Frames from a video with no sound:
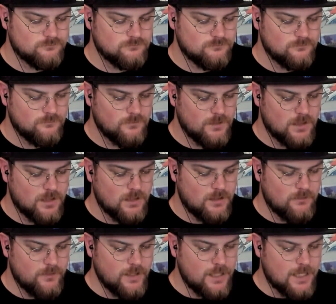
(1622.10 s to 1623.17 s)
If
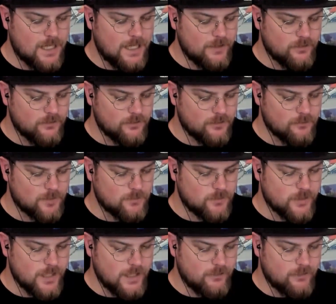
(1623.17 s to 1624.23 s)
I get either of them, I'm
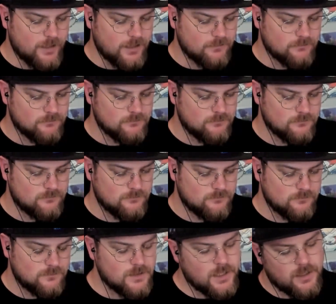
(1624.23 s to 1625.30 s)
okay, right?
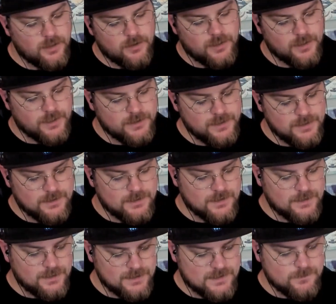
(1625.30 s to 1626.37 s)
No, I think it
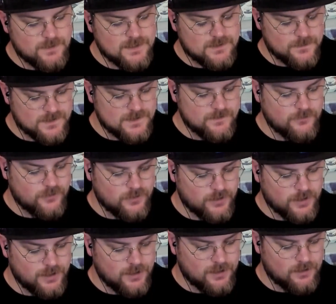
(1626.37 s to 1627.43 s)
needs to be
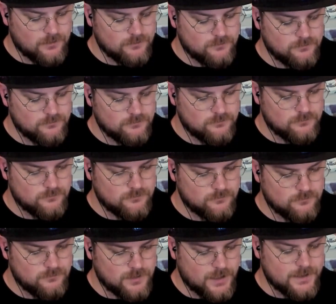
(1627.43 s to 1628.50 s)
specifically
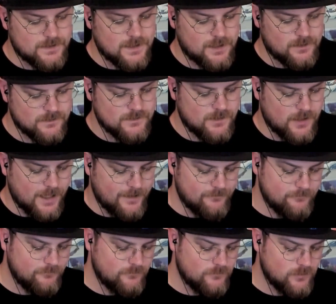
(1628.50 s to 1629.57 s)
Ninetales. All right,
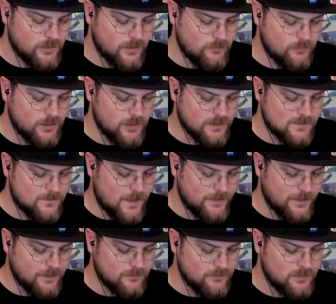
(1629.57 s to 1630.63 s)
we're in a good spot then.